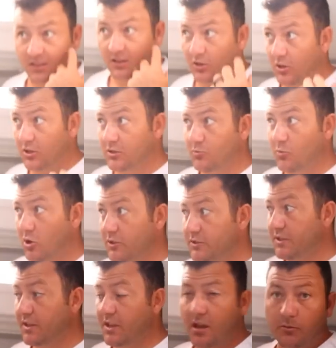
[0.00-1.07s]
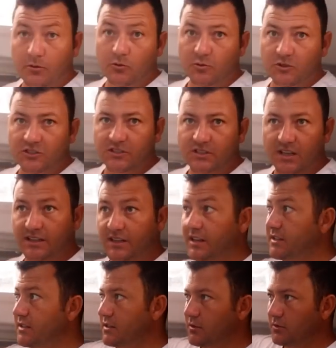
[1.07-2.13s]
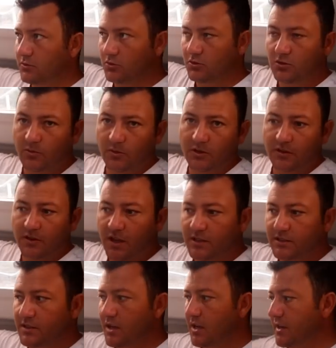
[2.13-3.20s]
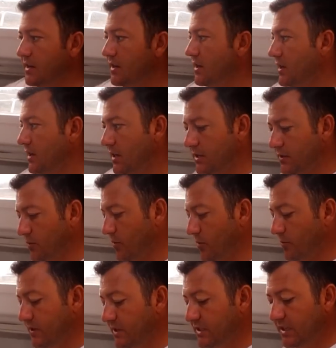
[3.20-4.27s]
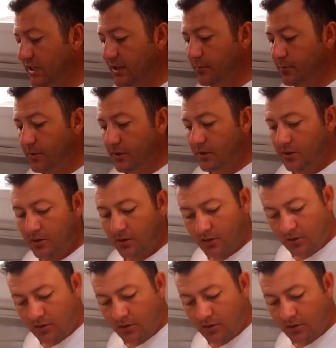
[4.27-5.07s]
the last master cabin, which is identical to the one on that side, is where we sleep in.